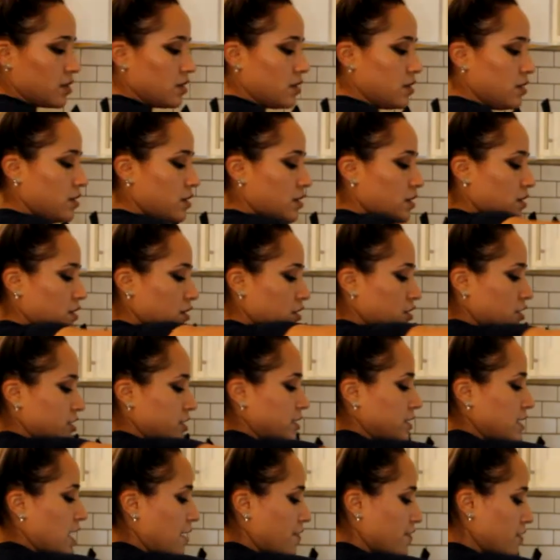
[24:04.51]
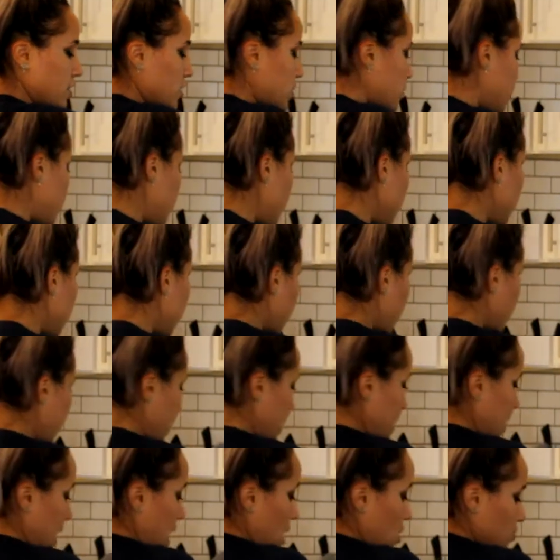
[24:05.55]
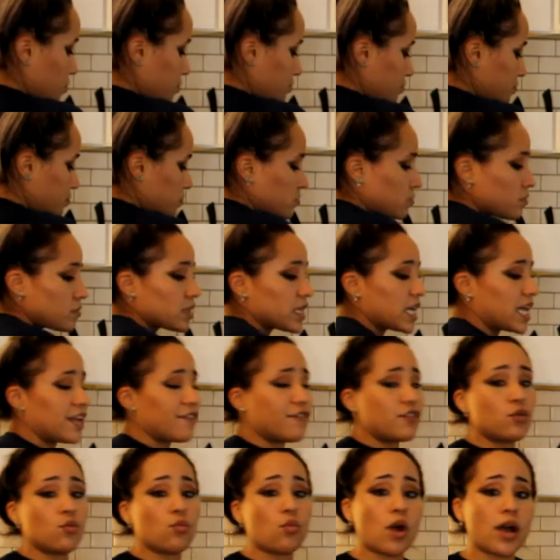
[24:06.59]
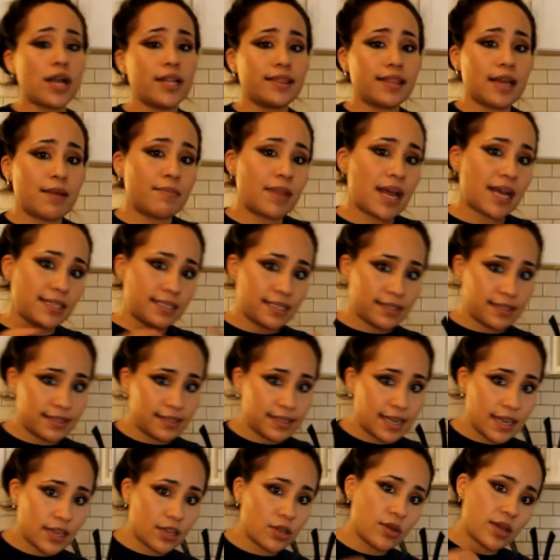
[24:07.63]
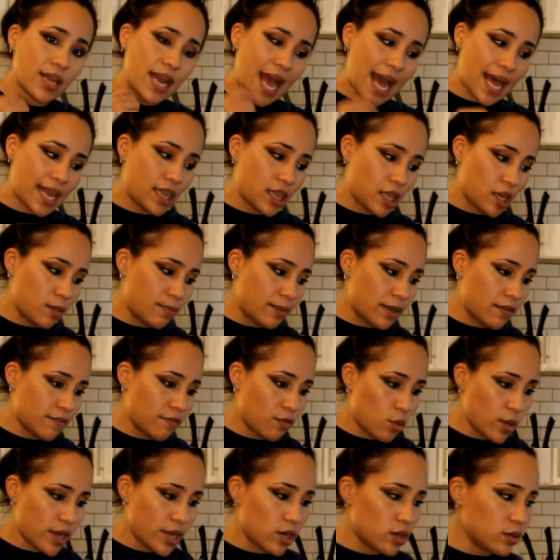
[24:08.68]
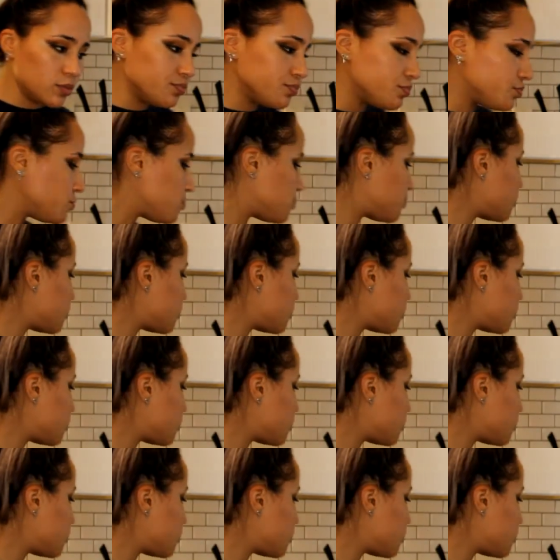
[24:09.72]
You could just cover the noodles for right now. If you want them not to stick, you could add a little bit of oil.